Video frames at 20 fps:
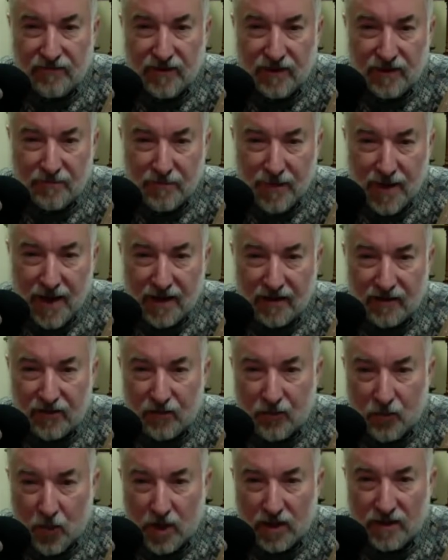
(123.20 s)
that math
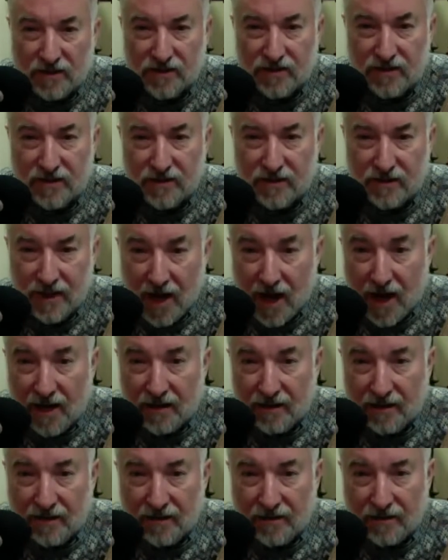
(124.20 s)
was
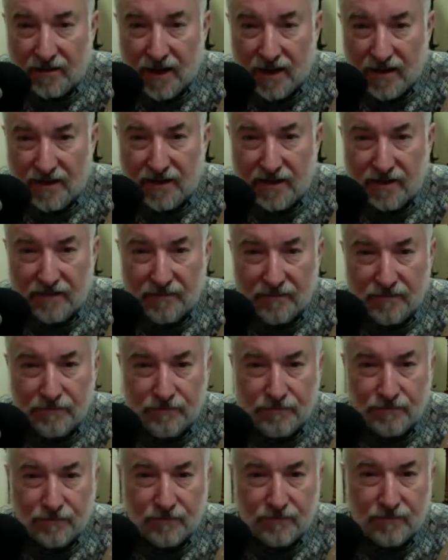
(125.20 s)
God. I did.
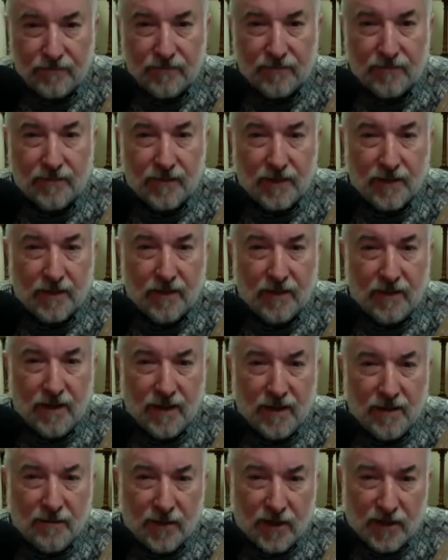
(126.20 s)

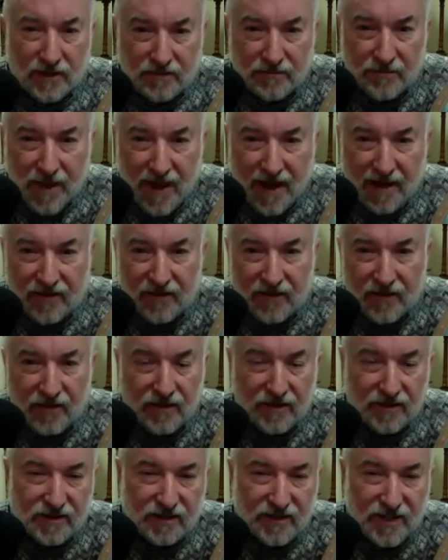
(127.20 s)
Because math
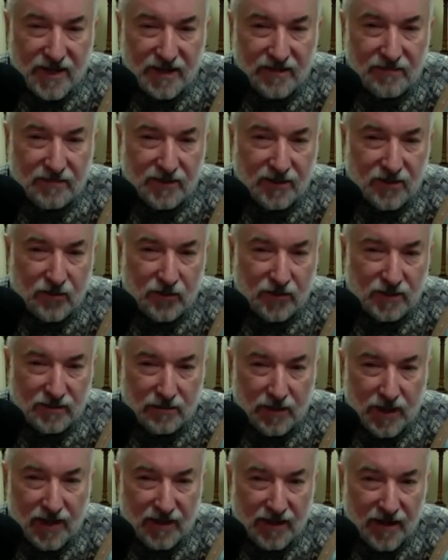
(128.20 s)
seems to
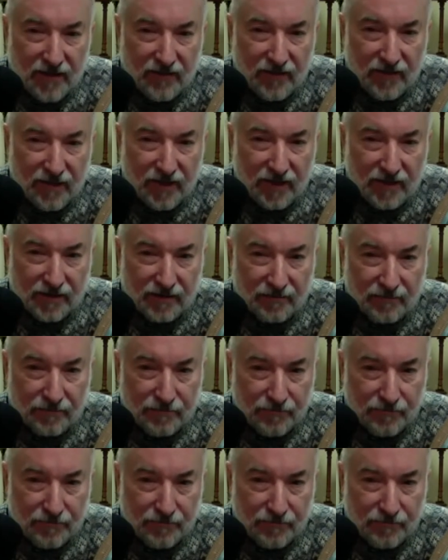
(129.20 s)
explain everything.